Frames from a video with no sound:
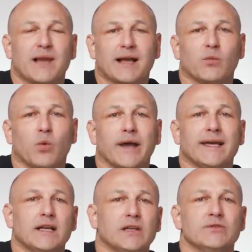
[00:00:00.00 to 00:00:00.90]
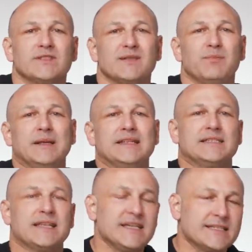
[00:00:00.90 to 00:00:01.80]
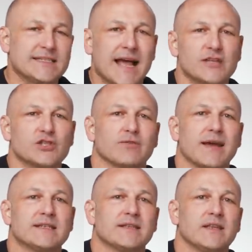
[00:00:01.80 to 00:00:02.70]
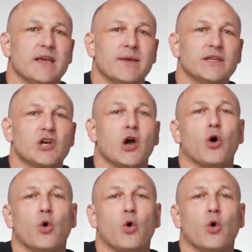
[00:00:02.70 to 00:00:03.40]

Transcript: black and white include simply desaturating the image